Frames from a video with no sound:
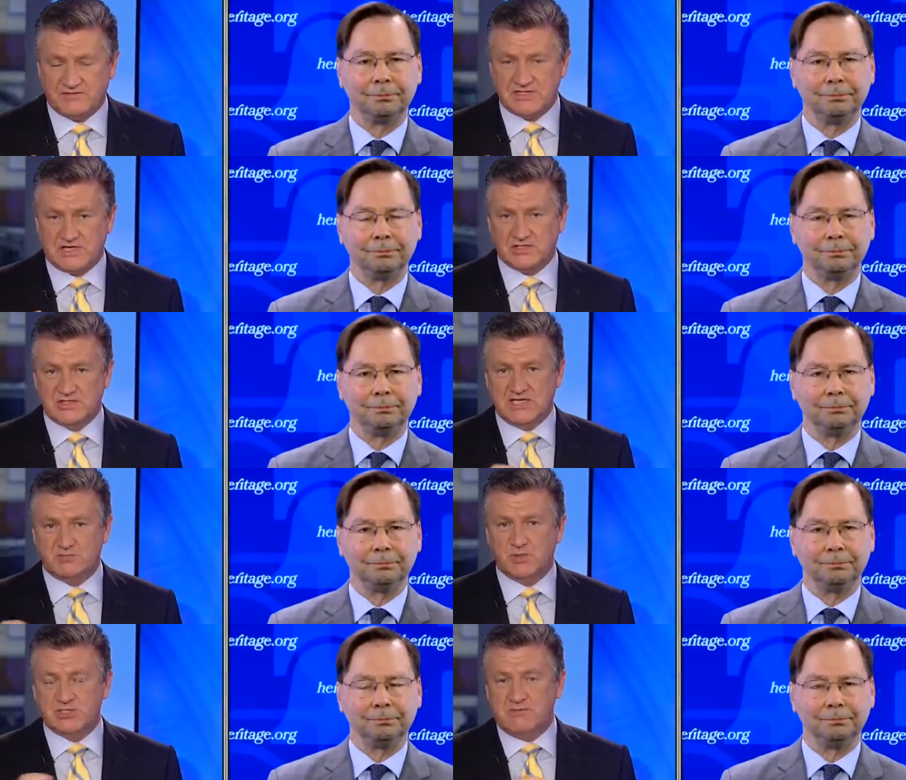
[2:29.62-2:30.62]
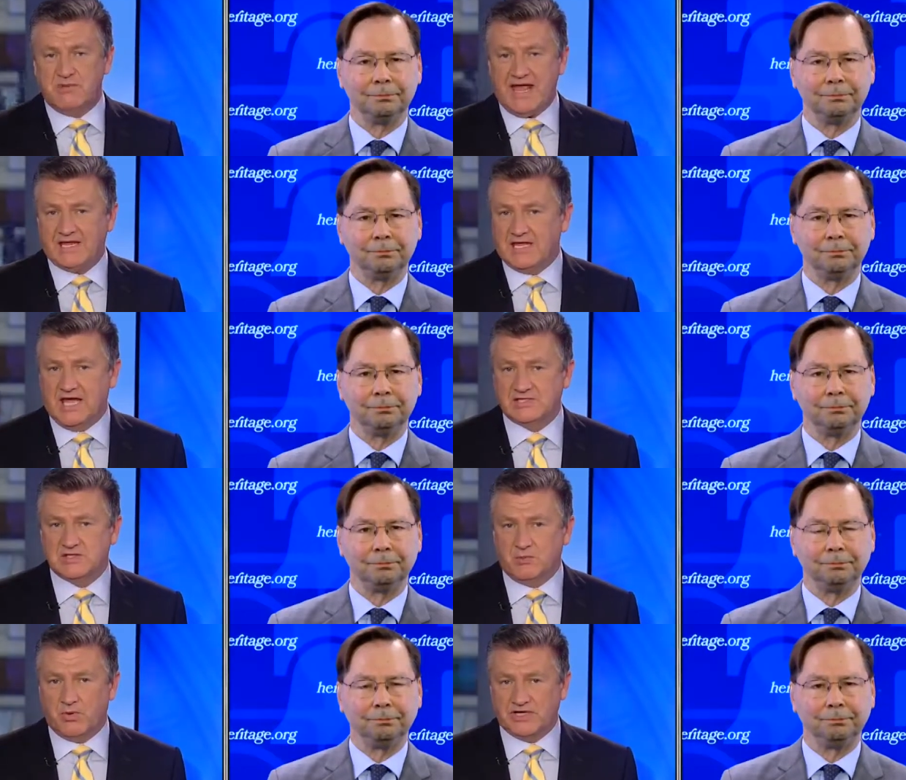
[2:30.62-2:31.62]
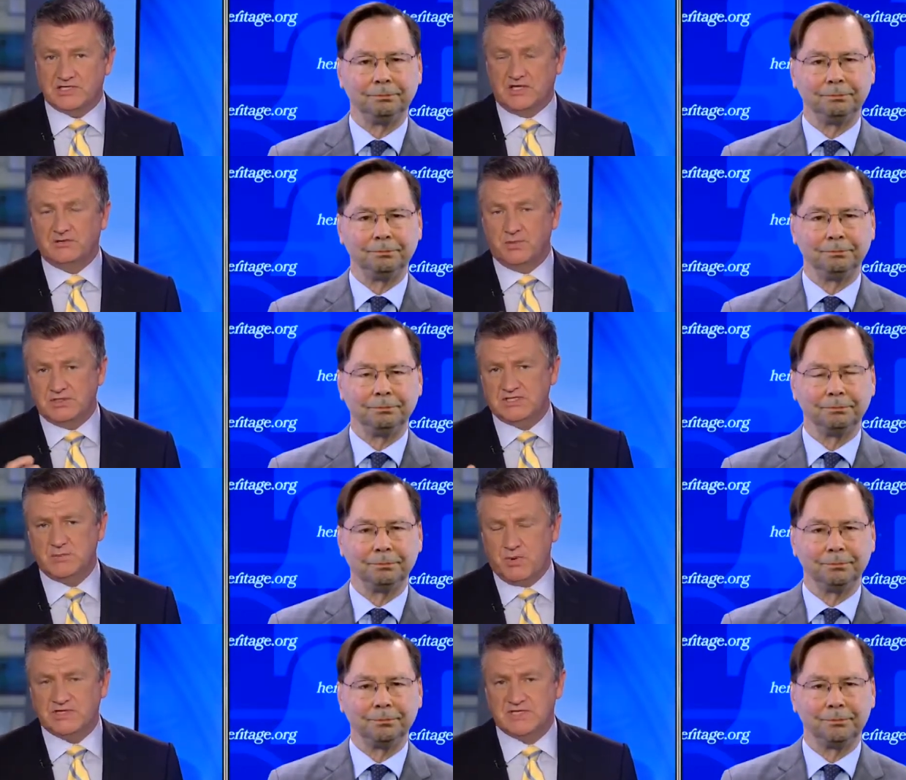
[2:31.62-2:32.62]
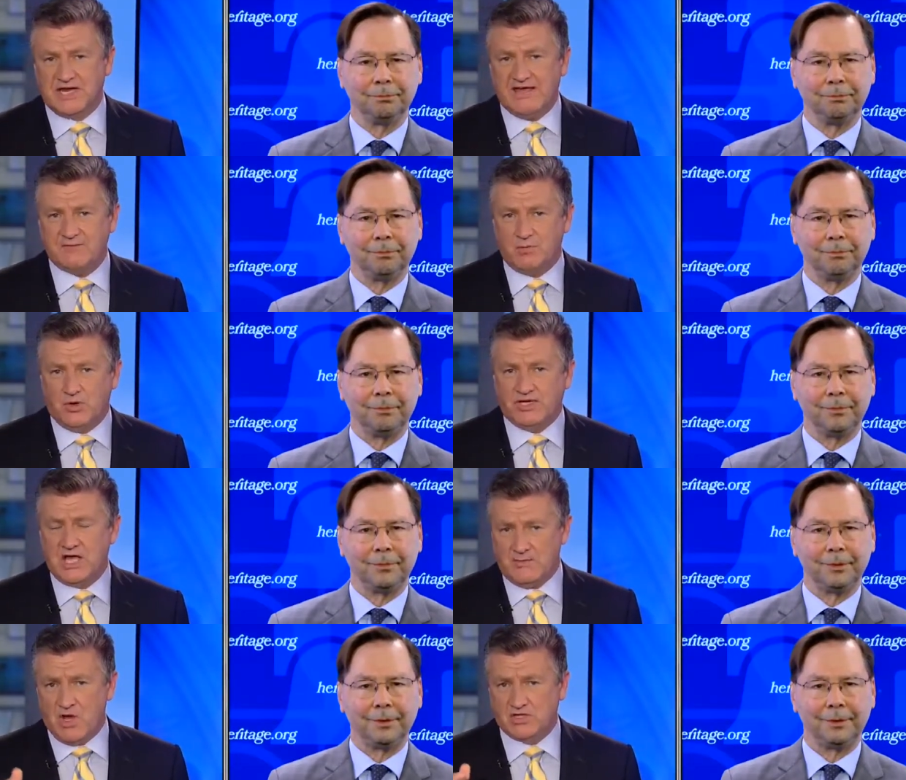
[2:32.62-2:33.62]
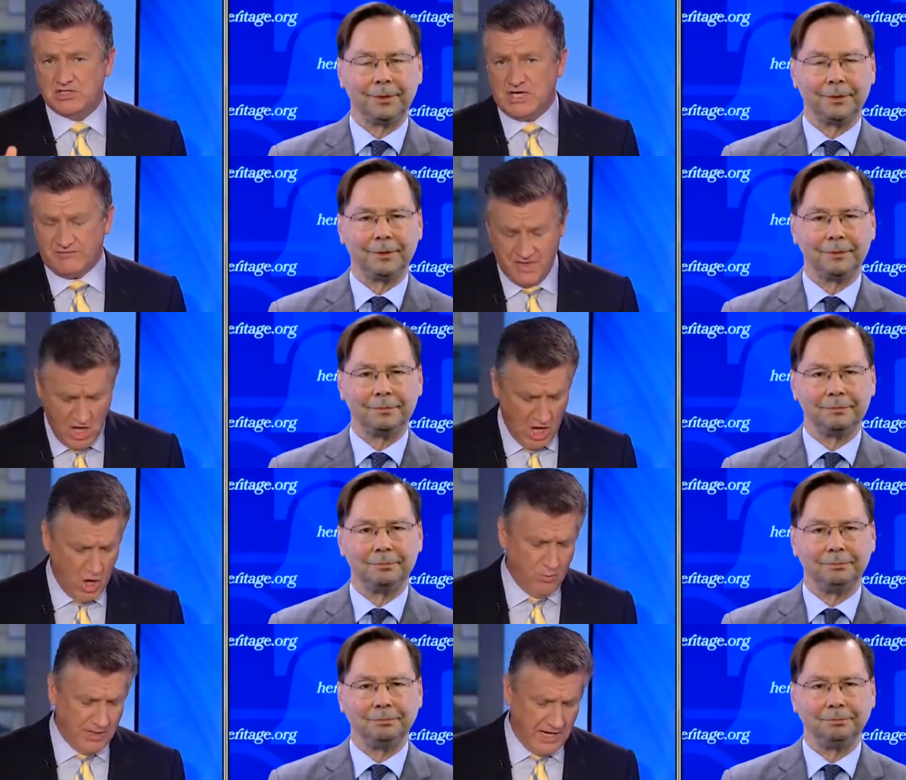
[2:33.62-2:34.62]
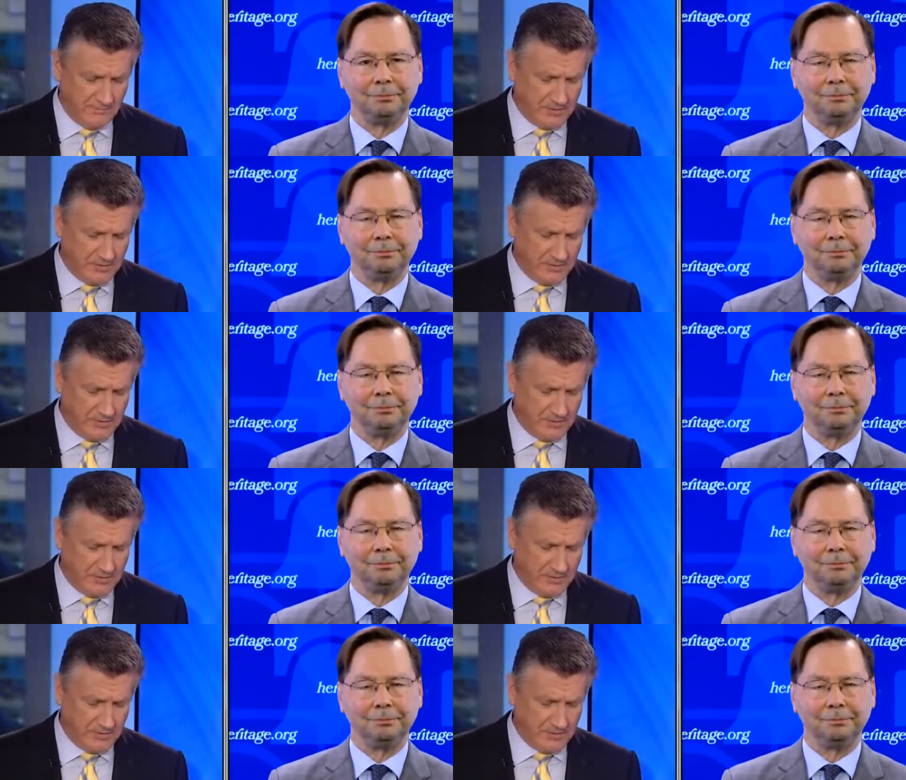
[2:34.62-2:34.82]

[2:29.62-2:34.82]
Speaker 1: Sessions? He's pushing back against the president, but does the president have a point? Come on, Jeff, open up